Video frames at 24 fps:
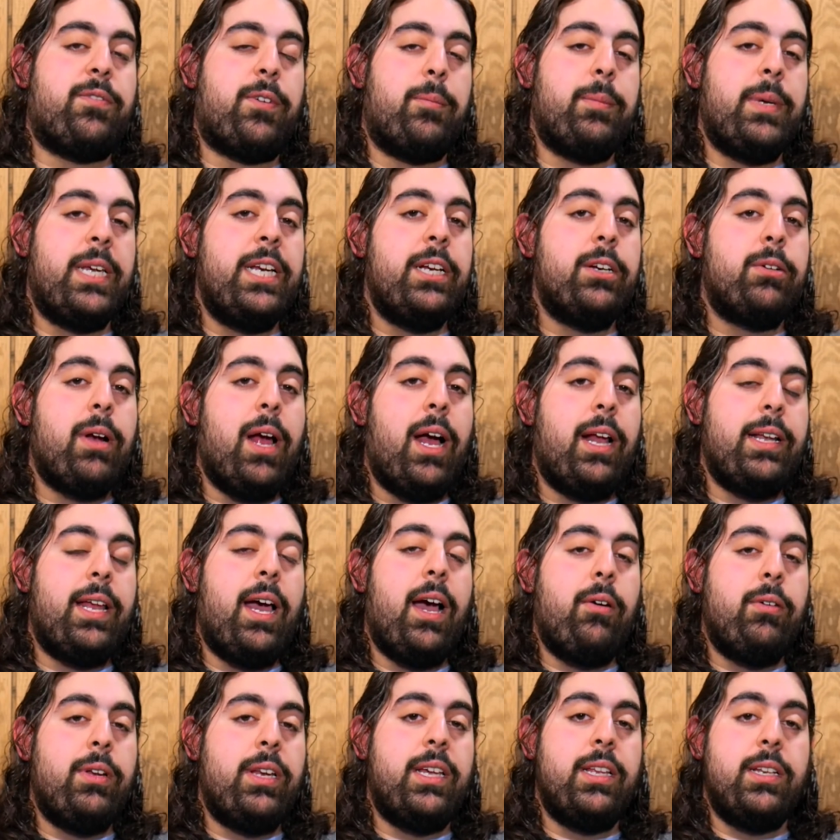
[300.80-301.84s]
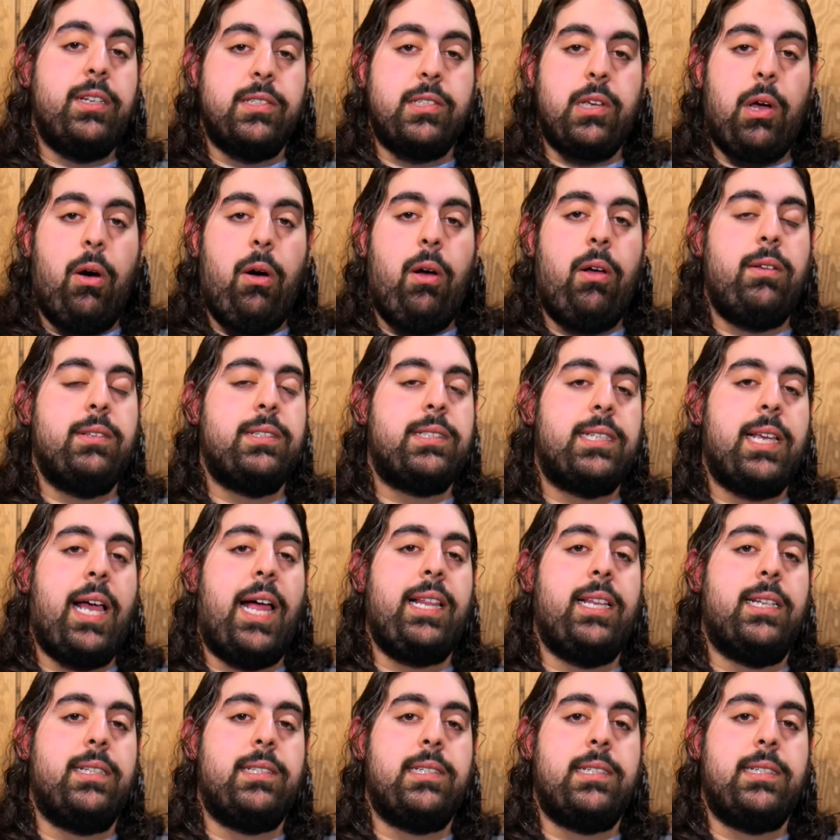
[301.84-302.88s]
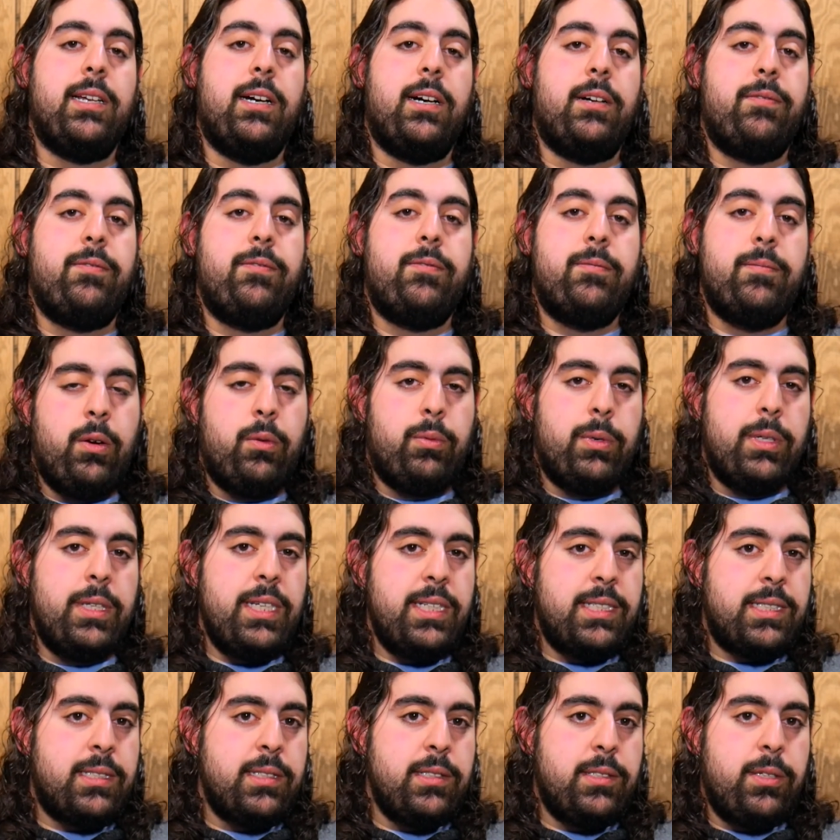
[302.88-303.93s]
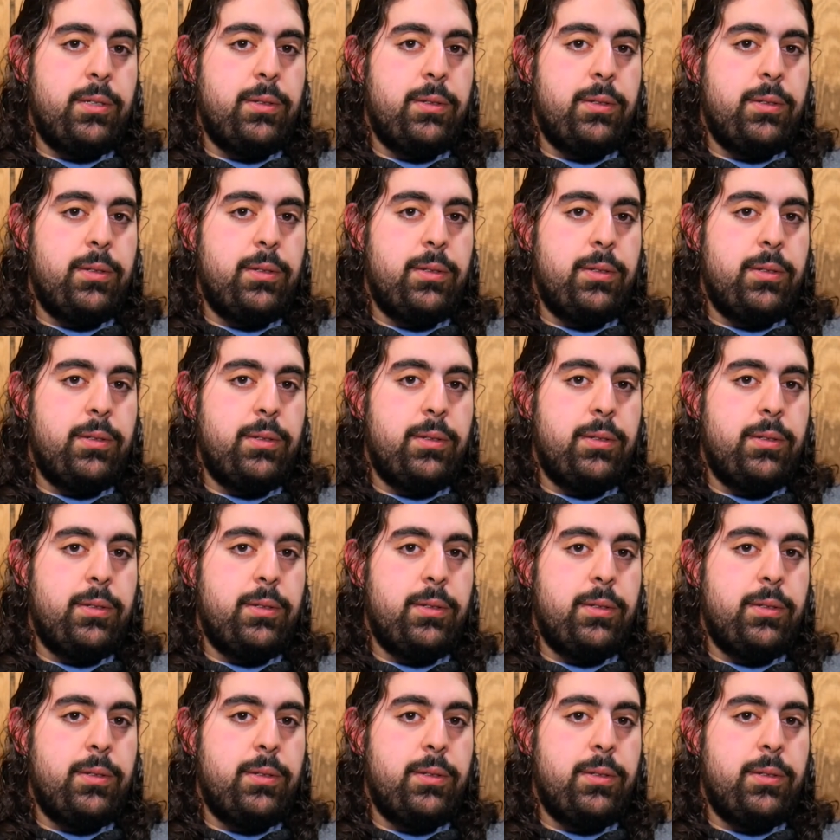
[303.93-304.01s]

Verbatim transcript: from here on out, it is all solid stuff. Released in